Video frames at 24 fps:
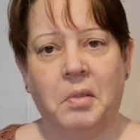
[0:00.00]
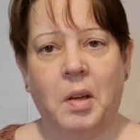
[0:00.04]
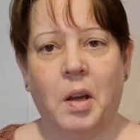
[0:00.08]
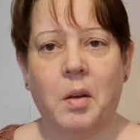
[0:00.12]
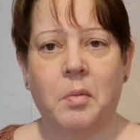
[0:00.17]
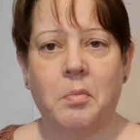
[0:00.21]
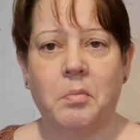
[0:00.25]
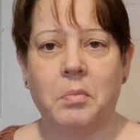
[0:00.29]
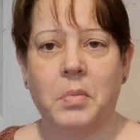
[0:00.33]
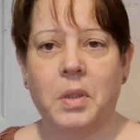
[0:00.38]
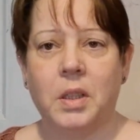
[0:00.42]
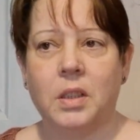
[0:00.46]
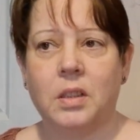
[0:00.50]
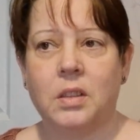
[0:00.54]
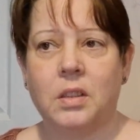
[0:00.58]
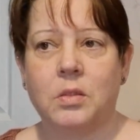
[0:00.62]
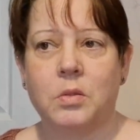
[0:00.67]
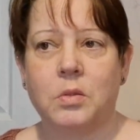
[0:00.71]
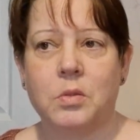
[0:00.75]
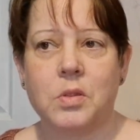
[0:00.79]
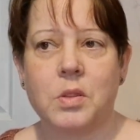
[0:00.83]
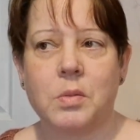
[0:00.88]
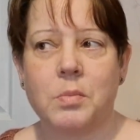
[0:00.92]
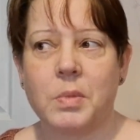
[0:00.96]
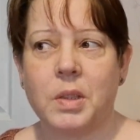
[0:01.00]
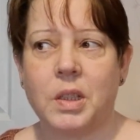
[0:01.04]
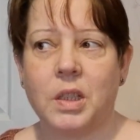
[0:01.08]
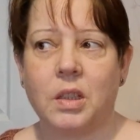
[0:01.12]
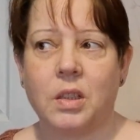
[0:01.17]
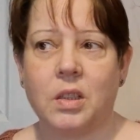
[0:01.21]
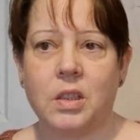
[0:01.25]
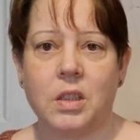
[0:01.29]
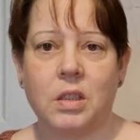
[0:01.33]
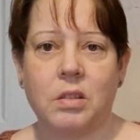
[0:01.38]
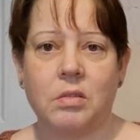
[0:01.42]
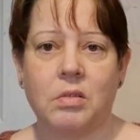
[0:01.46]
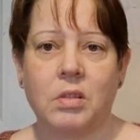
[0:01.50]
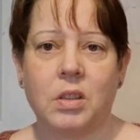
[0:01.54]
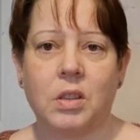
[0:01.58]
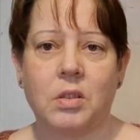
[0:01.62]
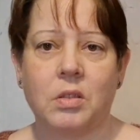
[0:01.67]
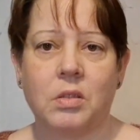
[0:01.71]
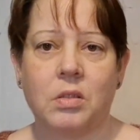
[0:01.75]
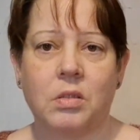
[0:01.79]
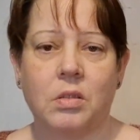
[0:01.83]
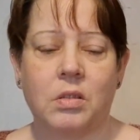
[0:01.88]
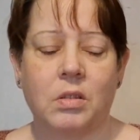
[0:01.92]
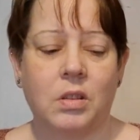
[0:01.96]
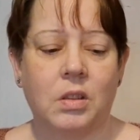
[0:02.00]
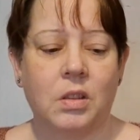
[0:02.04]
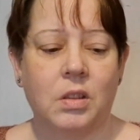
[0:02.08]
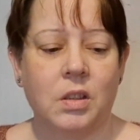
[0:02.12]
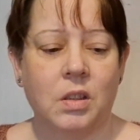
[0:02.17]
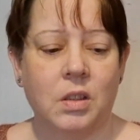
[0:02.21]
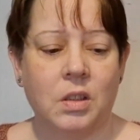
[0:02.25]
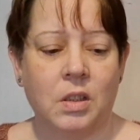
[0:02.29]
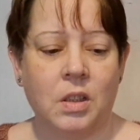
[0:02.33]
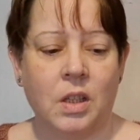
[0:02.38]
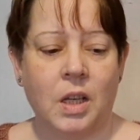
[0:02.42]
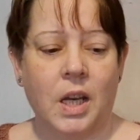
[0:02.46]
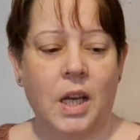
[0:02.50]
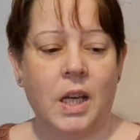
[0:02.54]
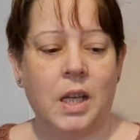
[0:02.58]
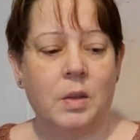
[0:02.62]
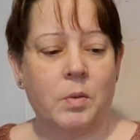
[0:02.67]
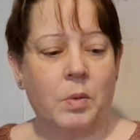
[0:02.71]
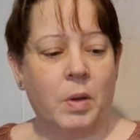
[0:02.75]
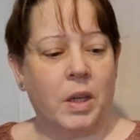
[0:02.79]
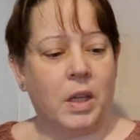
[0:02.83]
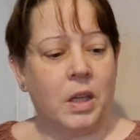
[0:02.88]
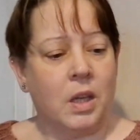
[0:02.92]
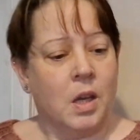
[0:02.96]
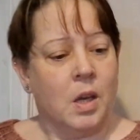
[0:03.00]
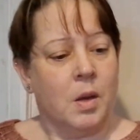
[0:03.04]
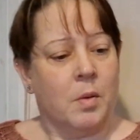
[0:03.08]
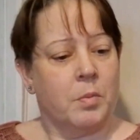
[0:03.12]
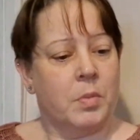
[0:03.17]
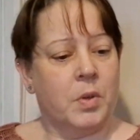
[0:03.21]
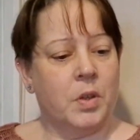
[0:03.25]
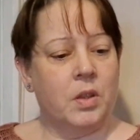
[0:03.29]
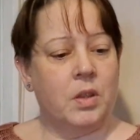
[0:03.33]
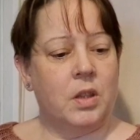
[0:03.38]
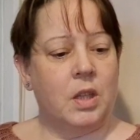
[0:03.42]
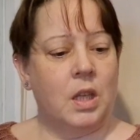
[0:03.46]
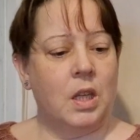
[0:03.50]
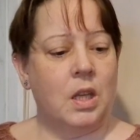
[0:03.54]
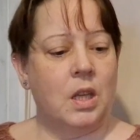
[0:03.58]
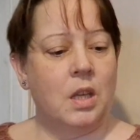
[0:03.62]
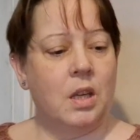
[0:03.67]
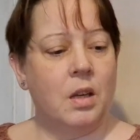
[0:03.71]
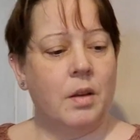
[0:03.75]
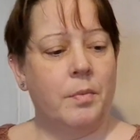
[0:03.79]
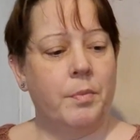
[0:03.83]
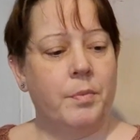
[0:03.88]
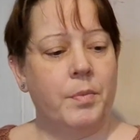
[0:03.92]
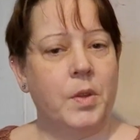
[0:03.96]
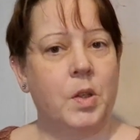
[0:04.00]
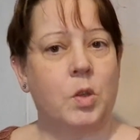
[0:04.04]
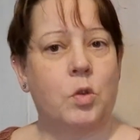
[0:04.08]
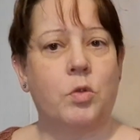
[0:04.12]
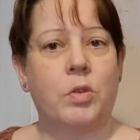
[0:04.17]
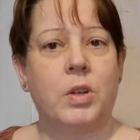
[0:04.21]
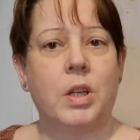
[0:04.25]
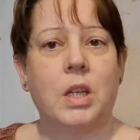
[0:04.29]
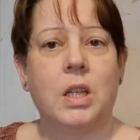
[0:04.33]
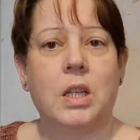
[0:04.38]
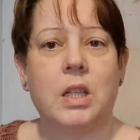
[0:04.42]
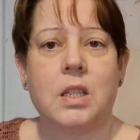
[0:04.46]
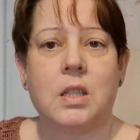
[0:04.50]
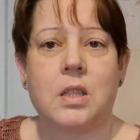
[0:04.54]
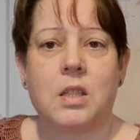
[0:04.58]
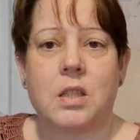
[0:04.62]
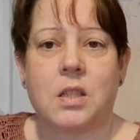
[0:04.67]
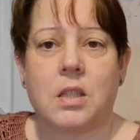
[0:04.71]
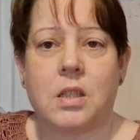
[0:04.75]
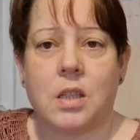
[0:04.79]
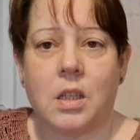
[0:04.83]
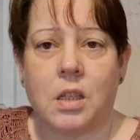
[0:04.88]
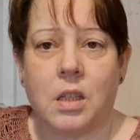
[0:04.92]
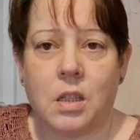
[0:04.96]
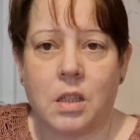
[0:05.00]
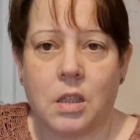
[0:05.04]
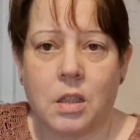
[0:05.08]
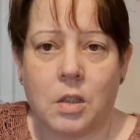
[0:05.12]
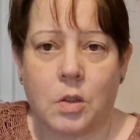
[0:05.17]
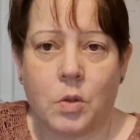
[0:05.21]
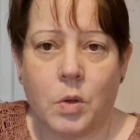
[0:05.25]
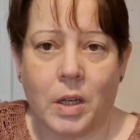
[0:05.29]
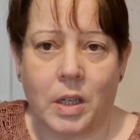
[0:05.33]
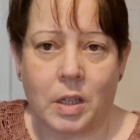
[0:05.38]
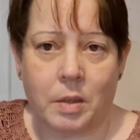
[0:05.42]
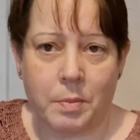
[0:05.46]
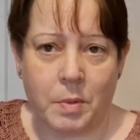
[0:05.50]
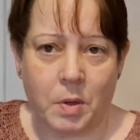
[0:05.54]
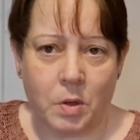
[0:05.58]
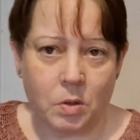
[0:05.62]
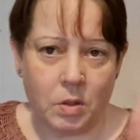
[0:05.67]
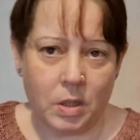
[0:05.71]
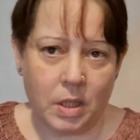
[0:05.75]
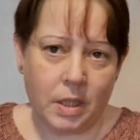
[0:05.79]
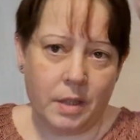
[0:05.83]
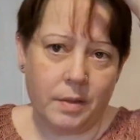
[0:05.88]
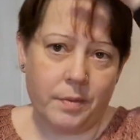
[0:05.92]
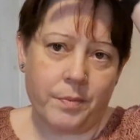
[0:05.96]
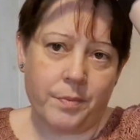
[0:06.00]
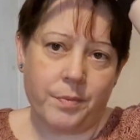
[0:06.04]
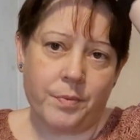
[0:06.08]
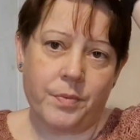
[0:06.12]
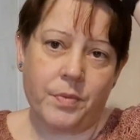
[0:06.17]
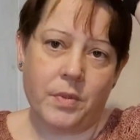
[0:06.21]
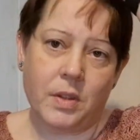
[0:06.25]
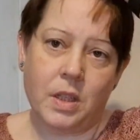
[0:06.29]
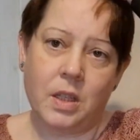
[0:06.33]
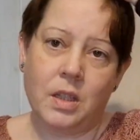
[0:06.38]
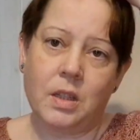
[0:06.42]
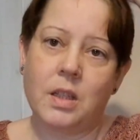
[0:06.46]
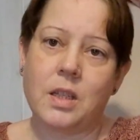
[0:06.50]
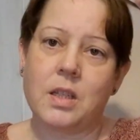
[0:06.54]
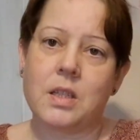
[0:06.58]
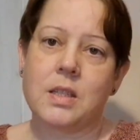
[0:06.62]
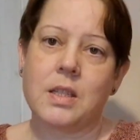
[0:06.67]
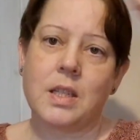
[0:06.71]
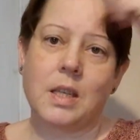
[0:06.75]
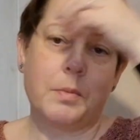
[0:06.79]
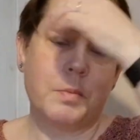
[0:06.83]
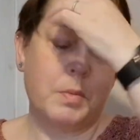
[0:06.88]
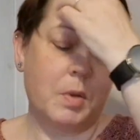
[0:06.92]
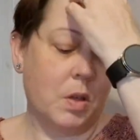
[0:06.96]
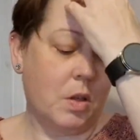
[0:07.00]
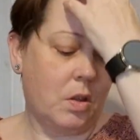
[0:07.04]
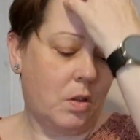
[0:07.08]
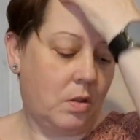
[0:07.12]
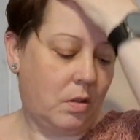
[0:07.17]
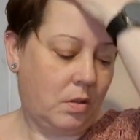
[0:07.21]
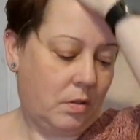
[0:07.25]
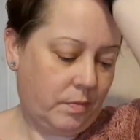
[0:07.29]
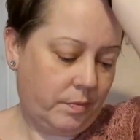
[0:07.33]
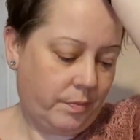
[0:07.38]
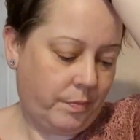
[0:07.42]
Humbug or something. I don't know. Anyway, but the green is guacamole in that same yarn.